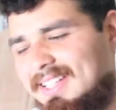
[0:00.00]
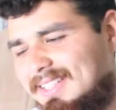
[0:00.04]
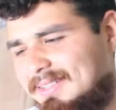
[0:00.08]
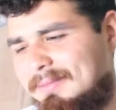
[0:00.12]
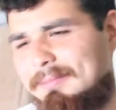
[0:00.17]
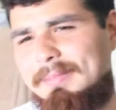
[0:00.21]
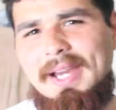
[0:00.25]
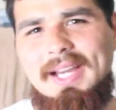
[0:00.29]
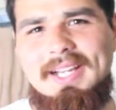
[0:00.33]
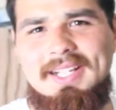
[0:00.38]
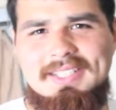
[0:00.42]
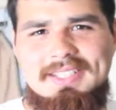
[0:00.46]
like
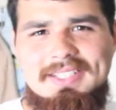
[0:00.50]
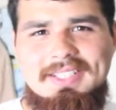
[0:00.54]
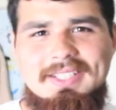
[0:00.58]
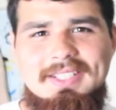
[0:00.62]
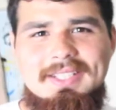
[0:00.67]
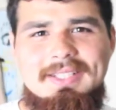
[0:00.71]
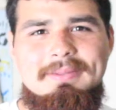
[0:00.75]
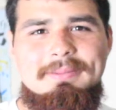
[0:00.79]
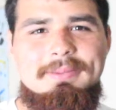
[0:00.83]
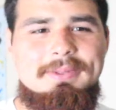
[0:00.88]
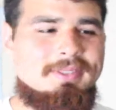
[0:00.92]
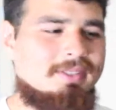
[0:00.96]
a bag of
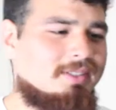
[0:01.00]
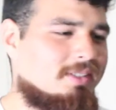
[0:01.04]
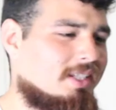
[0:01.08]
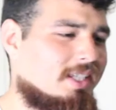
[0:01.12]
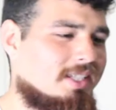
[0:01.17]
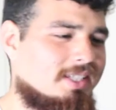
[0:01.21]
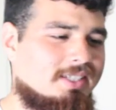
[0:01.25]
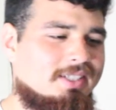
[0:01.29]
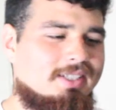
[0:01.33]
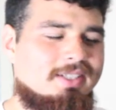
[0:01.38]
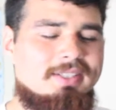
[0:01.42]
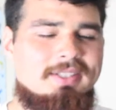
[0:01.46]
chips or
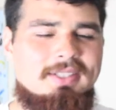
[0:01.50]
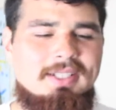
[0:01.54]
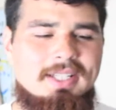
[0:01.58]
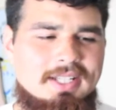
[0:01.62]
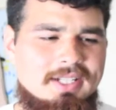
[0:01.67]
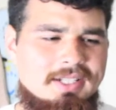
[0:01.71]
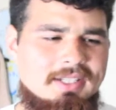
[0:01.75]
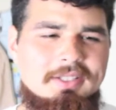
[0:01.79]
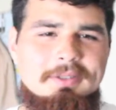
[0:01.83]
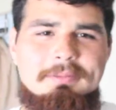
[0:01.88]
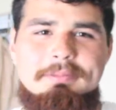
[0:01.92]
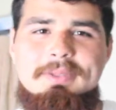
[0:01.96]
like, you know,
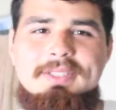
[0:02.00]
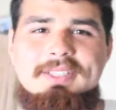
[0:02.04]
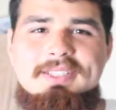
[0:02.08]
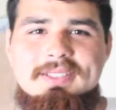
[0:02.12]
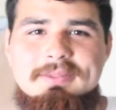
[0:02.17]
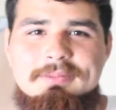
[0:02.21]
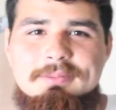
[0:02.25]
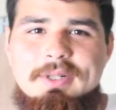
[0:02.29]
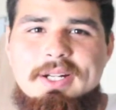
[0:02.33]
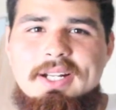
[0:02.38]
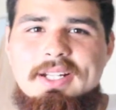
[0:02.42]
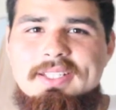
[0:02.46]
like a little
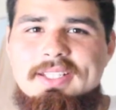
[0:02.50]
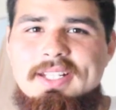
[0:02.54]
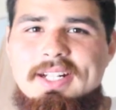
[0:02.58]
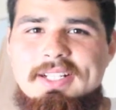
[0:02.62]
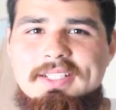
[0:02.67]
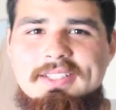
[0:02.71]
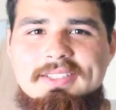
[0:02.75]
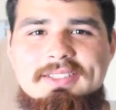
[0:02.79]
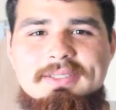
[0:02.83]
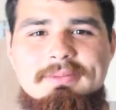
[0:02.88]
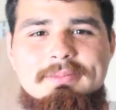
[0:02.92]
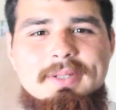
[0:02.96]
piece of bread that I
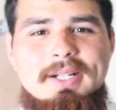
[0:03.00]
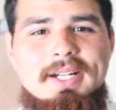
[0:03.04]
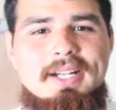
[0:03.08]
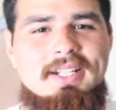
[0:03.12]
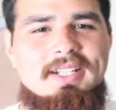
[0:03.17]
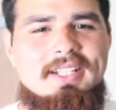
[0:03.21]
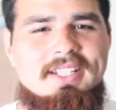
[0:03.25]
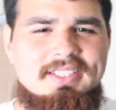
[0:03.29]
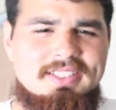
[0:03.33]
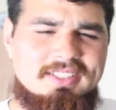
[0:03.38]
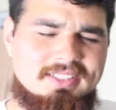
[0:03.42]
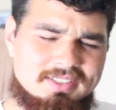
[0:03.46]
used to
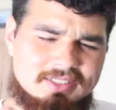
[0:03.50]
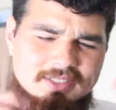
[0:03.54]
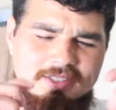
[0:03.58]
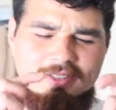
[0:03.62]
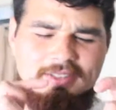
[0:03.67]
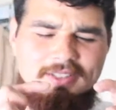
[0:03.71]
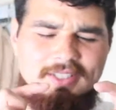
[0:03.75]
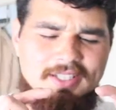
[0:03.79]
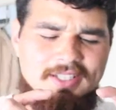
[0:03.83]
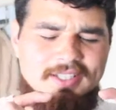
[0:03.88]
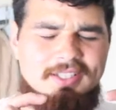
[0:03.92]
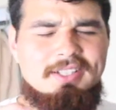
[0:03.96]
buy, like these
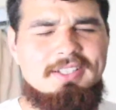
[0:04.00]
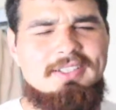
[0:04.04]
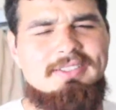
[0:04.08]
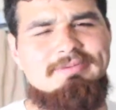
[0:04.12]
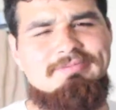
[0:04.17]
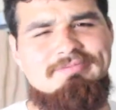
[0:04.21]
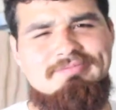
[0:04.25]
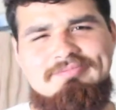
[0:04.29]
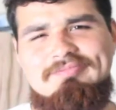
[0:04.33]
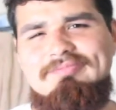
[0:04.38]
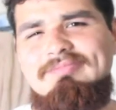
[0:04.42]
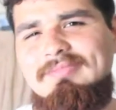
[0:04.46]
little, like, you know,
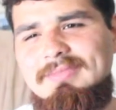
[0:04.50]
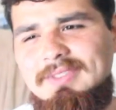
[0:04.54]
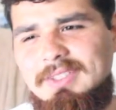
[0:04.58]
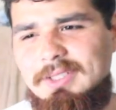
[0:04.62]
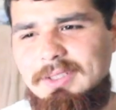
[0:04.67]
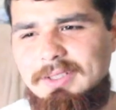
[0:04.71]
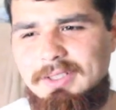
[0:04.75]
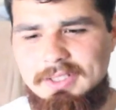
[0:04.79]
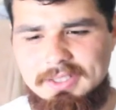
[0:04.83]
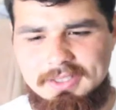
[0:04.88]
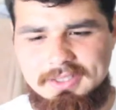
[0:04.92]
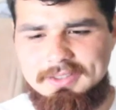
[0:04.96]

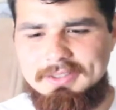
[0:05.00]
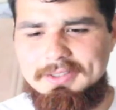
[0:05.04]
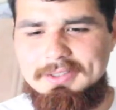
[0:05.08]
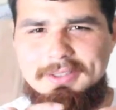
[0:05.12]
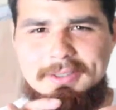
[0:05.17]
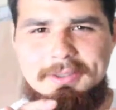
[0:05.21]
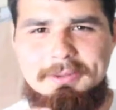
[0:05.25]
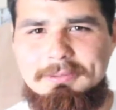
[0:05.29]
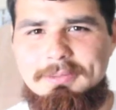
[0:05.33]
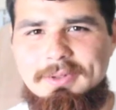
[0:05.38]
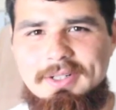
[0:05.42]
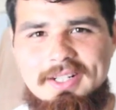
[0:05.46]
traditional
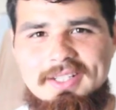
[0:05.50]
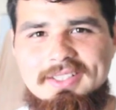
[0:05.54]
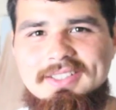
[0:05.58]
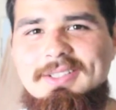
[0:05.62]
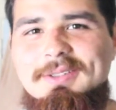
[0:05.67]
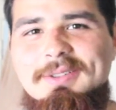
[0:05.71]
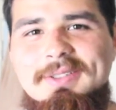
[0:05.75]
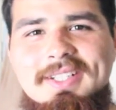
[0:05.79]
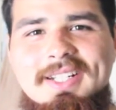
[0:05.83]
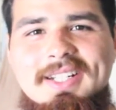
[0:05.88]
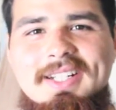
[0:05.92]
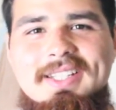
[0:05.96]
little breads
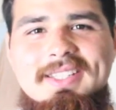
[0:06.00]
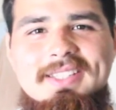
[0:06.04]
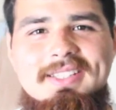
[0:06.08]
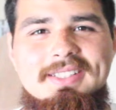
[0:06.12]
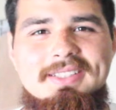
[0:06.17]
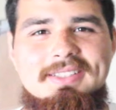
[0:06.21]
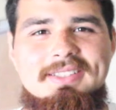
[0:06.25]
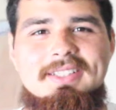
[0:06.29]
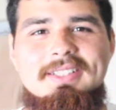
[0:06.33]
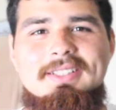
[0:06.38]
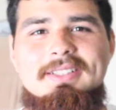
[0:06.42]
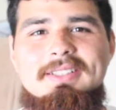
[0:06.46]
I would get at
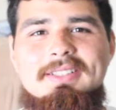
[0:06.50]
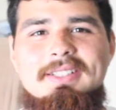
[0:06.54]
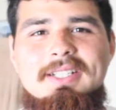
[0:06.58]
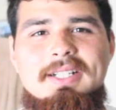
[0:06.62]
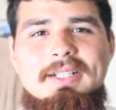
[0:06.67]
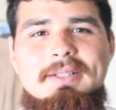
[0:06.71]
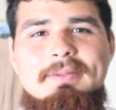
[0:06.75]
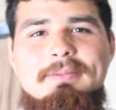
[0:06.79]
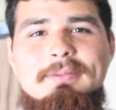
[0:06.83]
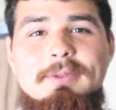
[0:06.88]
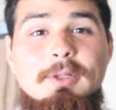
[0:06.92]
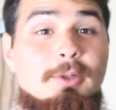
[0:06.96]
these little
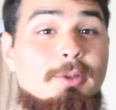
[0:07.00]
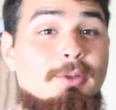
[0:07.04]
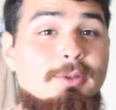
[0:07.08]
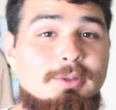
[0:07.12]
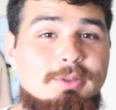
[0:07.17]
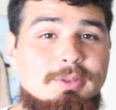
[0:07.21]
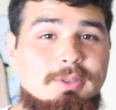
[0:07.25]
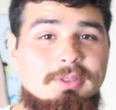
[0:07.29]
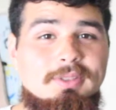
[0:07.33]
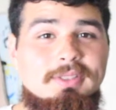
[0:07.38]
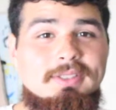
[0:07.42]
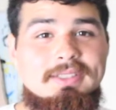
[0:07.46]
um,
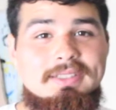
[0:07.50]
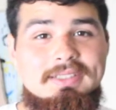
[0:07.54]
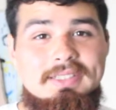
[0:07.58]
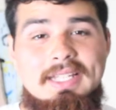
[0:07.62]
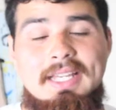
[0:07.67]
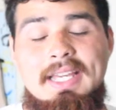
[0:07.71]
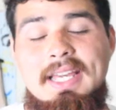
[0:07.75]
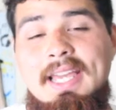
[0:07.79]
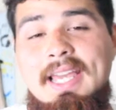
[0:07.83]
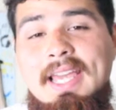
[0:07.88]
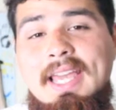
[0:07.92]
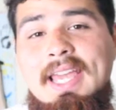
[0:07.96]
local stores.
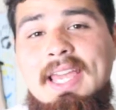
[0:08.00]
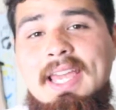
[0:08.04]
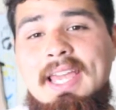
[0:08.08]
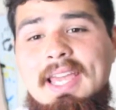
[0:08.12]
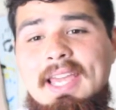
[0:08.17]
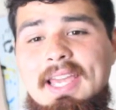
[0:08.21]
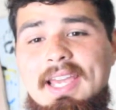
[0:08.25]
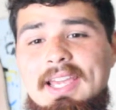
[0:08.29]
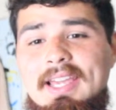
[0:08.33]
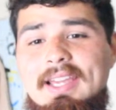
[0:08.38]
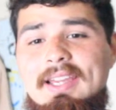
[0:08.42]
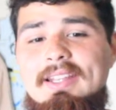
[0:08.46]

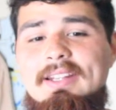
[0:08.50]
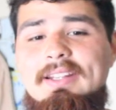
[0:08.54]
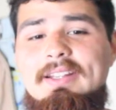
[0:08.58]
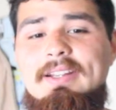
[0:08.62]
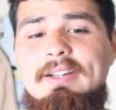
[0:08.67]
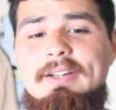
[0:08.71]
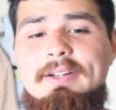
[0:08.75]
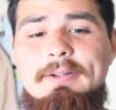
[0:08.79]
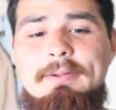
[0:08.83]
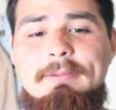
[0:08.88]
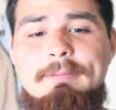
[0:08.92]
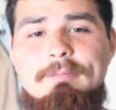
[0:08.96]
And
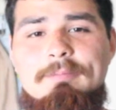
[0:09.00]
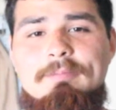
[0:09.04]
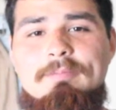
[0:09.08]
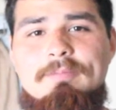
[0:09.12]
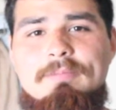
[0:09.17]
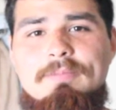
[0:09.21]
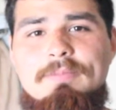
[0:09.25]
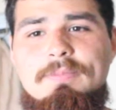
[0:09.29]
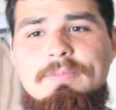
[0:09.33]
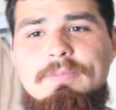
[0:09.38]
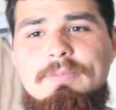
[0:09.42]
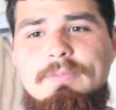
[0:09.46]

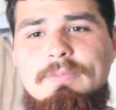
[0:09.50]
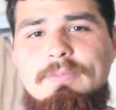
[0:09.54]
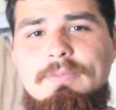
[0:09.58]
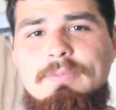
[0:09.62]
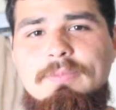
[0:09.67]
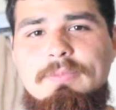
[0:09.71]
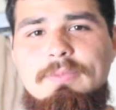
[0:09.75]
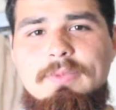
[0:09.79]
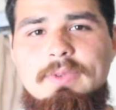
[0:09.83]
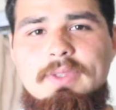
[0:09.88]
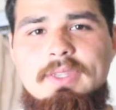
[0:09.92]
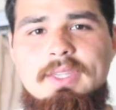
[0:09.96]
um,
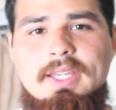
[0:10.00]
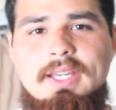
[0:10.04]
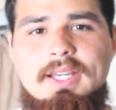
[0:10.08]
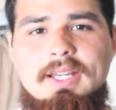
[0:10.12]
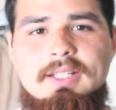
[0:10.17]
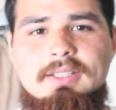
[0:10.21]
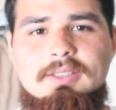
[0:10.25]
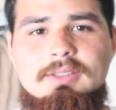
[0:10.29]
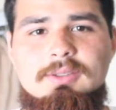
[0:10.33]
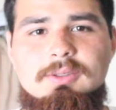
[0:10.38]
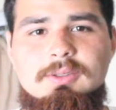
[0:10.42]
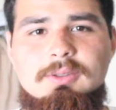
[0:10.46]

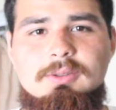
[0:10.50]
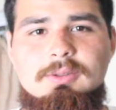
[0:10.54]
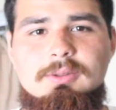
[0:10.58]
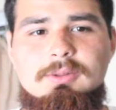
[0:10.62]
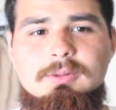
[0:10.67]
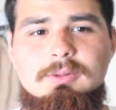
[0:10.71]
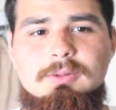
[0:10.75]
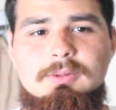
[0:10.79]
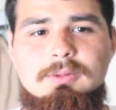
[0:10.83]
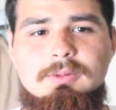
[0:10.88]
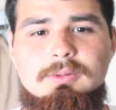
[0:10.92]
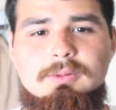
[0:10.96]
yeah,
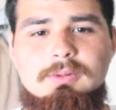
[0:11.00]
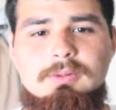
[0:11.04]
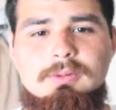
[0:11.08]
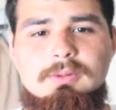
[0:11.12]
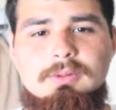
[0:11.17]
so